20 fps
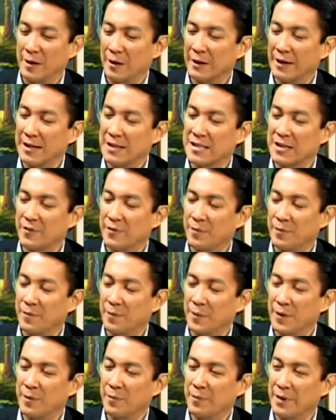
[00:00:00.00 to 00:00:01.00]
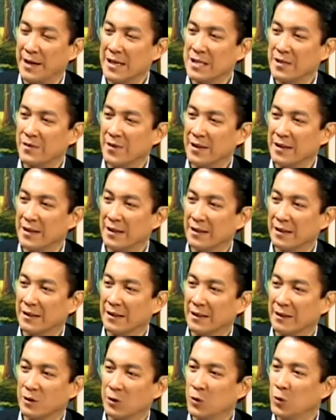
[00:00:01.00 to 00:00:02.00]
kids have been breastfeeding
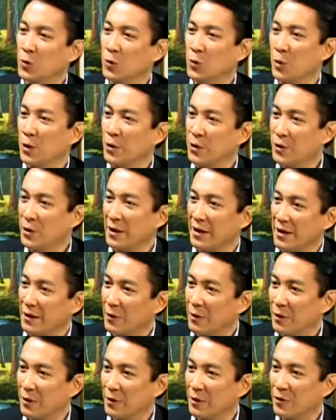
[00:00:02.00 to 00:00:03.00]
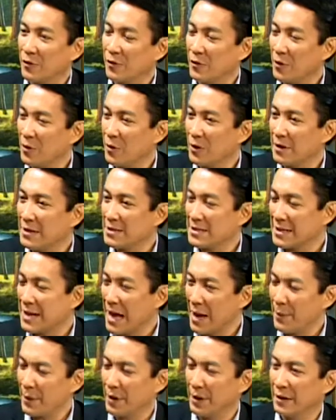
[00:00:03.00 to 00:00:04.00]
until 2 or 3 or 4? Does it
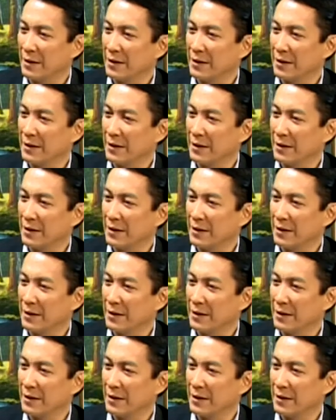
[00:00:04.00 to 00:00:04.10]
happen?